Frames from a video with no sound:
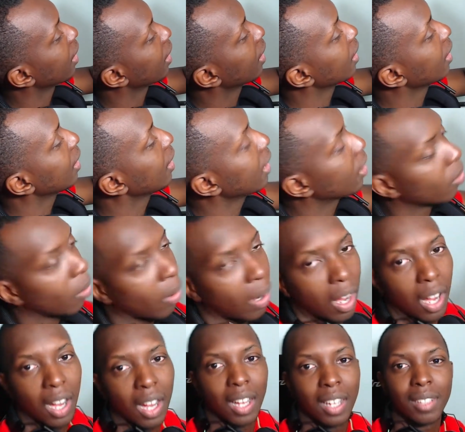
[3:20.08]
a little
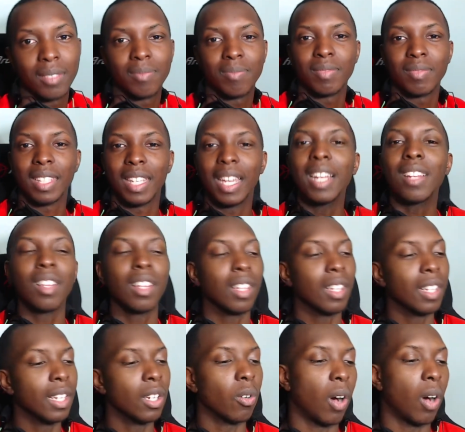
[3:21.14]
odd. It's a
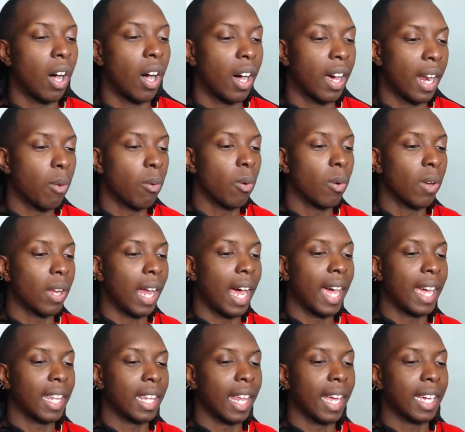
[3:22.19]
little odd, I won't
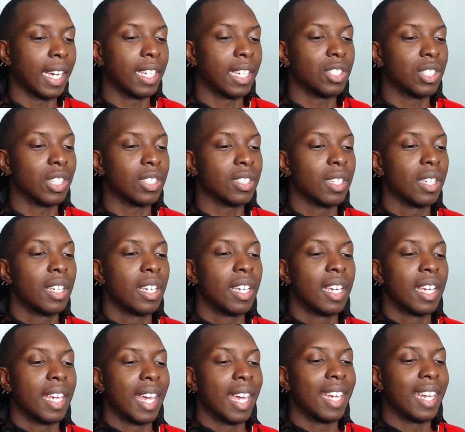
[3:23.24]
lie. Like,
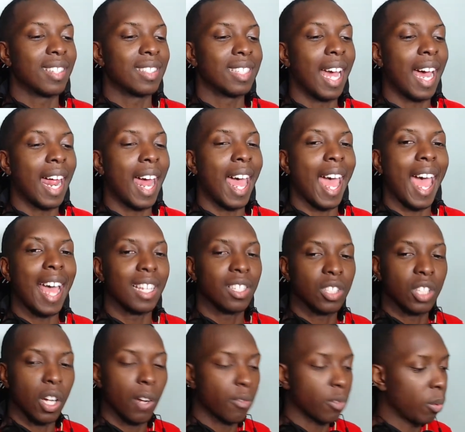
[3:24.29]
it's not as
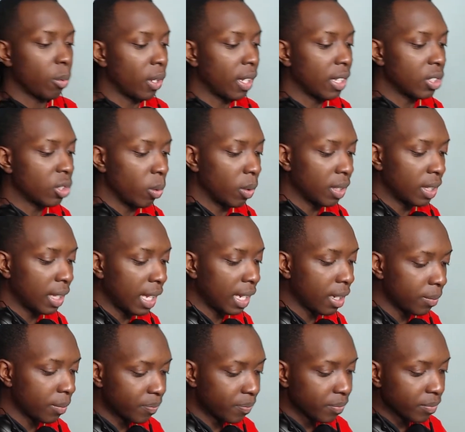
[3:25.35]
comfortable as you would think,
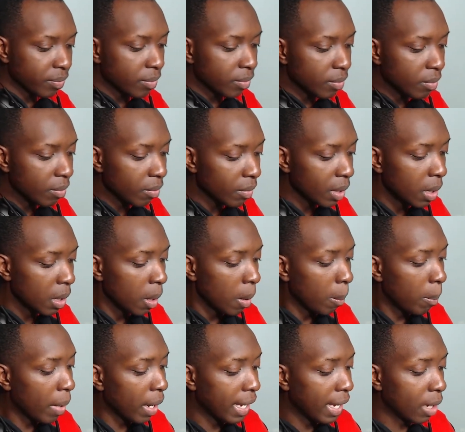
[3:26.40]

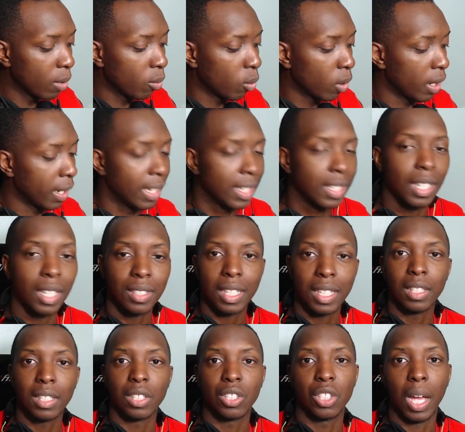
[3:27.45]
but it does
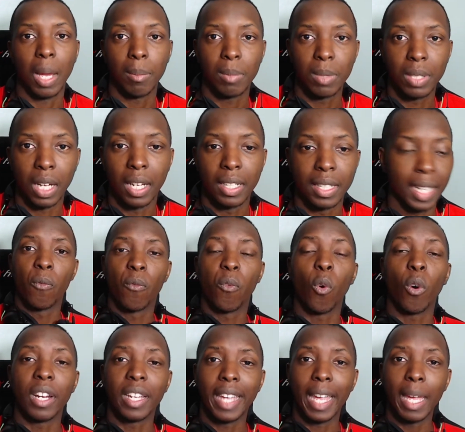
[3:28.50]
get the job done.
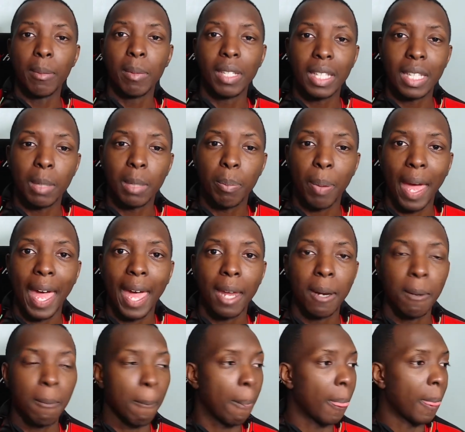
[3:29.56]
For a gaming
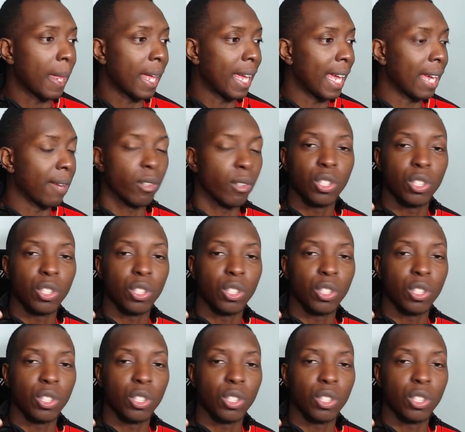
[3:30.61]
keypad, if you're